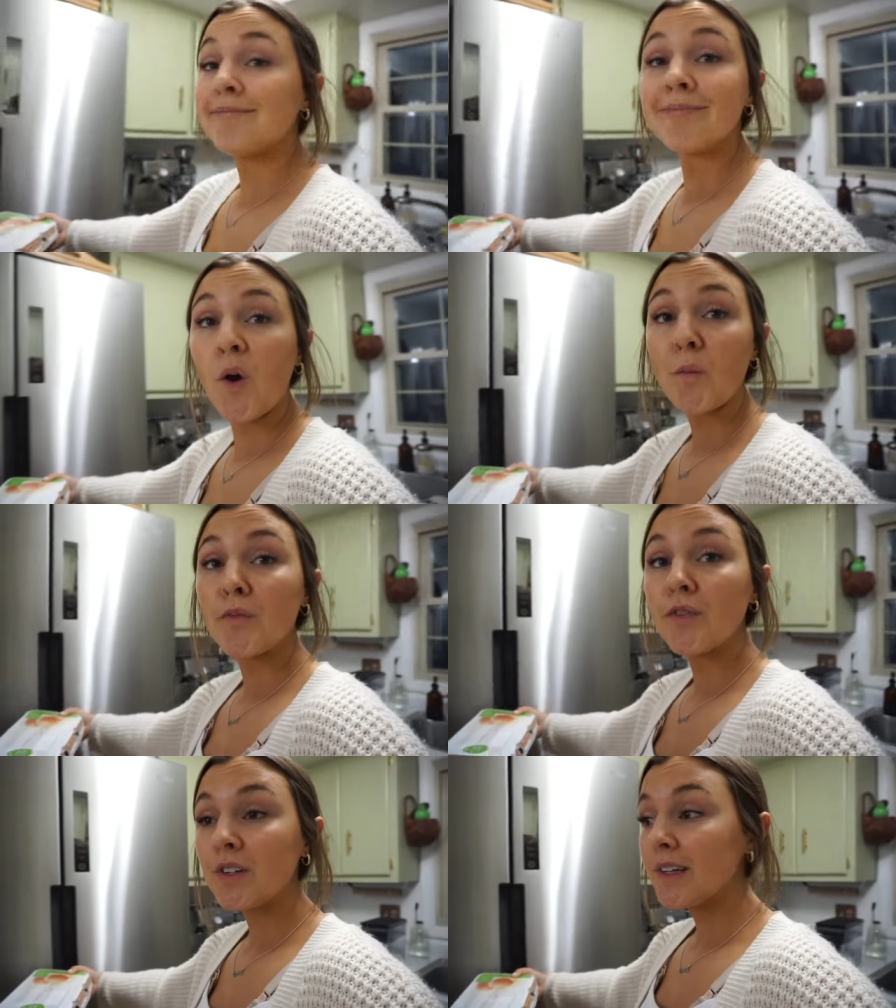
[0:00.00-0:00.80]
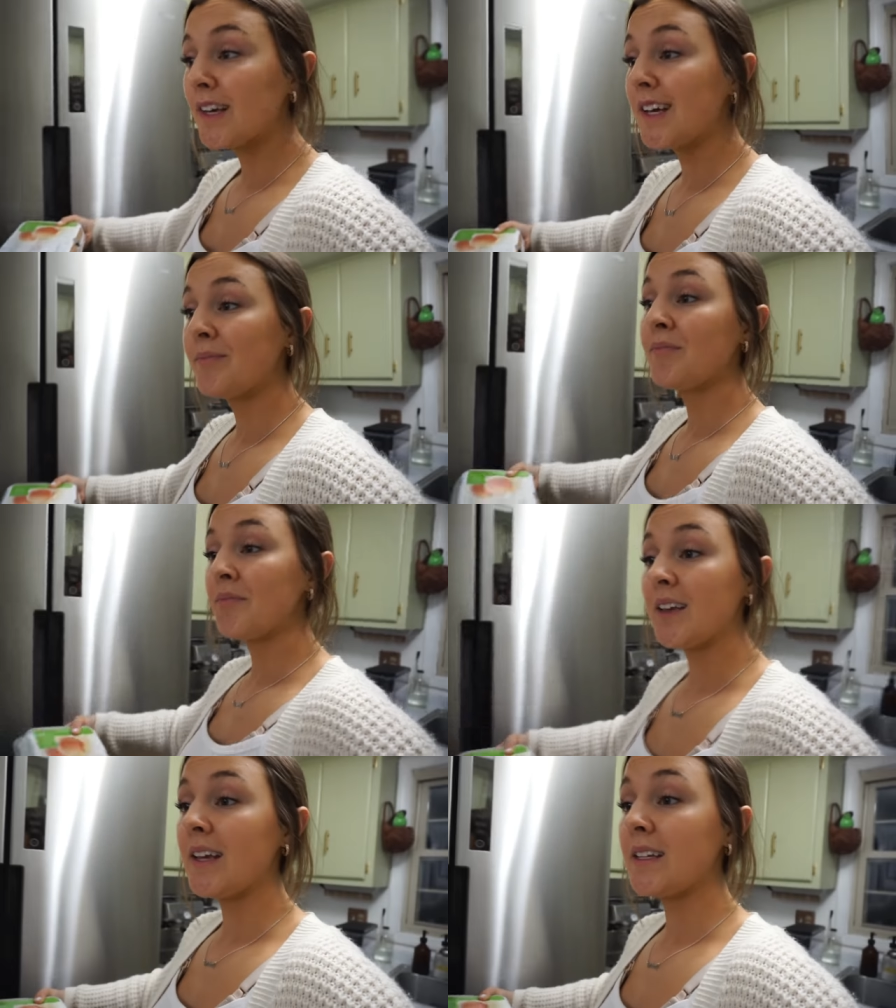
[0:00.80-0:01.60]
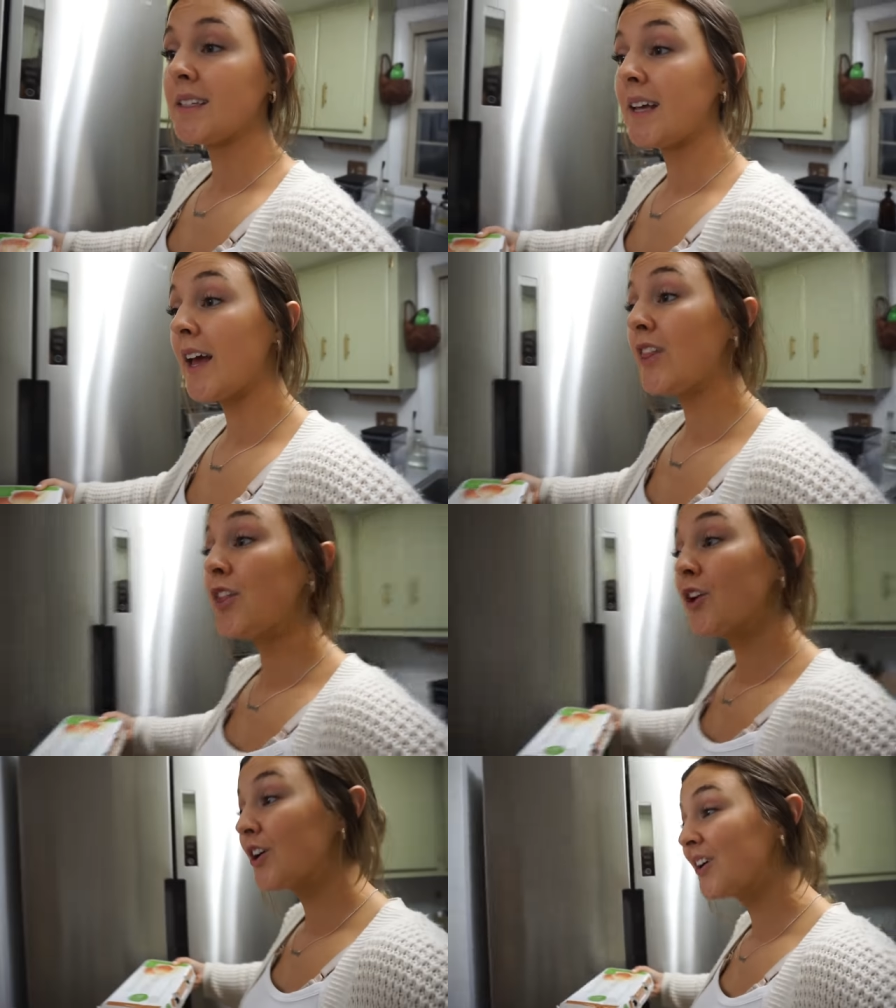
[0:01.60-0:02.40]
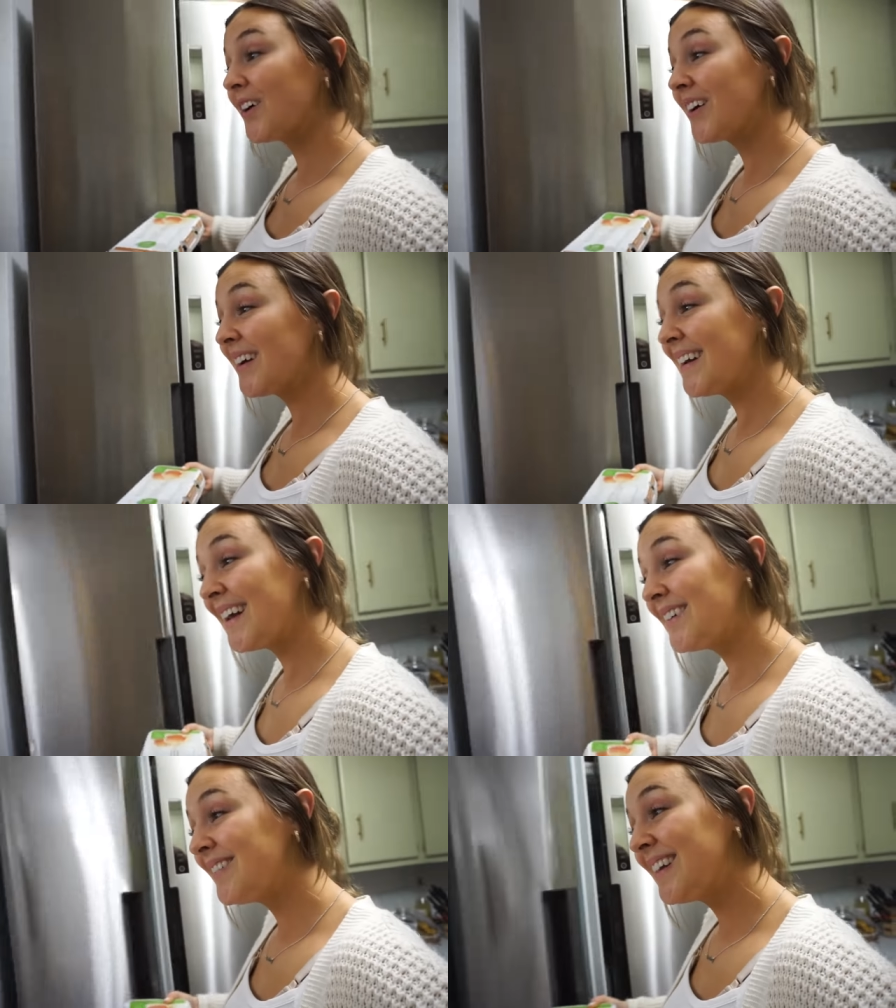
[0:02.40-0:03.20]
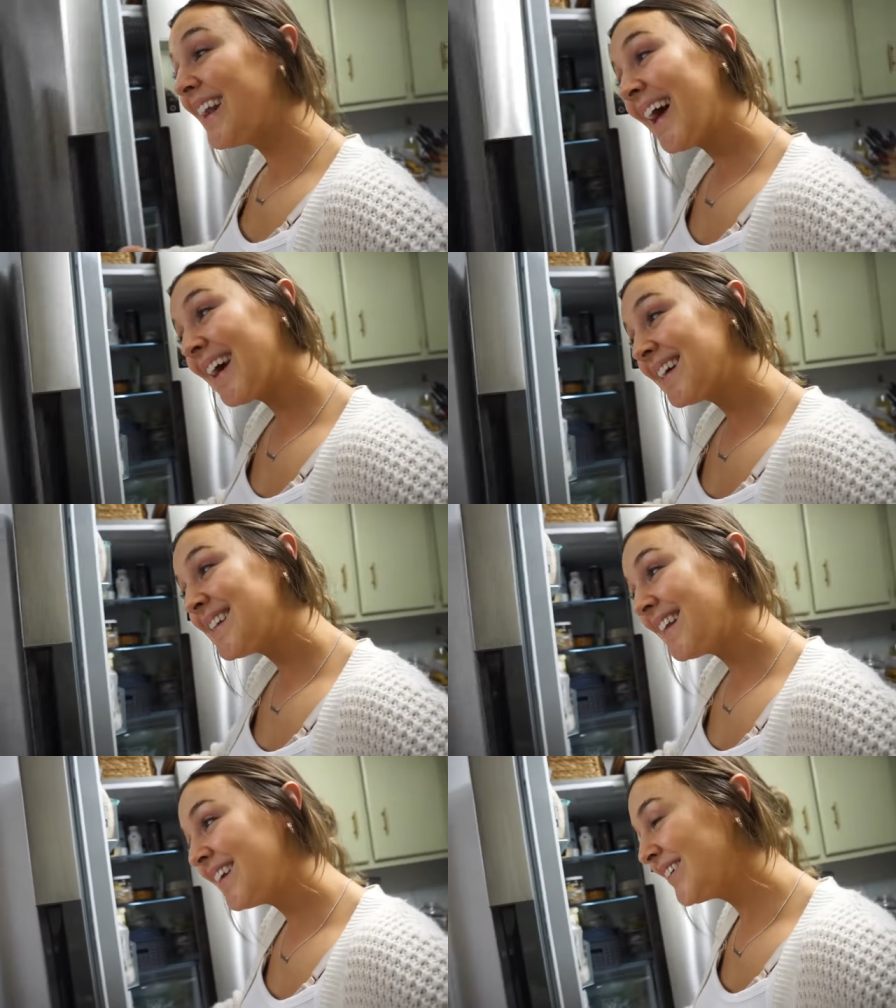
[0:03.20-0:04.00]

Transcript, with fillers: hopefully eat together and relax a little